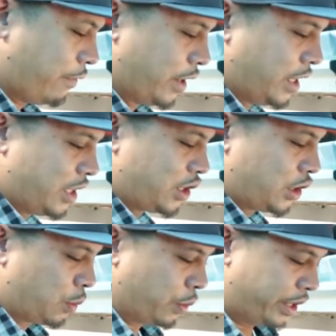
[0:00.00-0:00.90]
finished
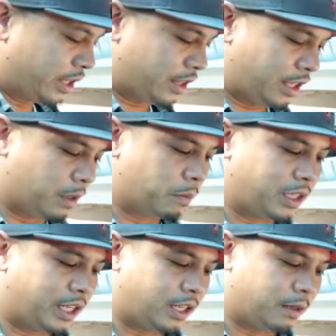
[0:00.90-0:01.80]
with
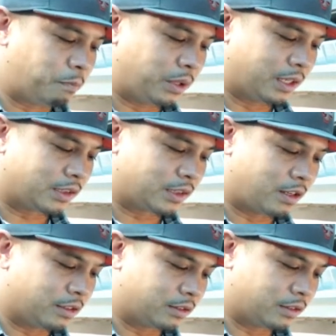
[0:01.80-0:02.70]
Himalayan pink
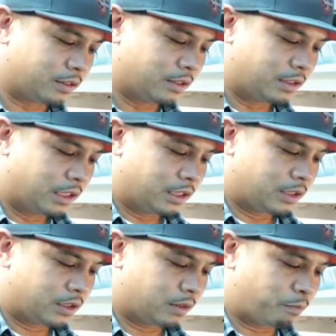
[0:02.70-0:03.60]
salt.
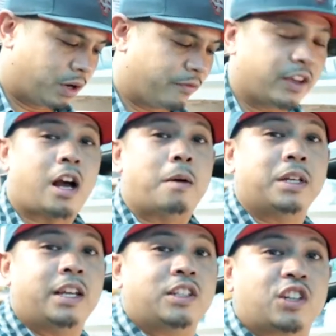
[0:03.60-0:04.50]
Perfect
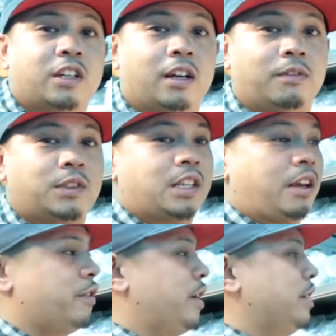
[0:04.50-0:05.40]
combination of
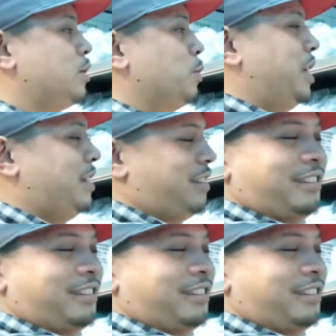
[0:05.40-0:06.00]
savory and sweet.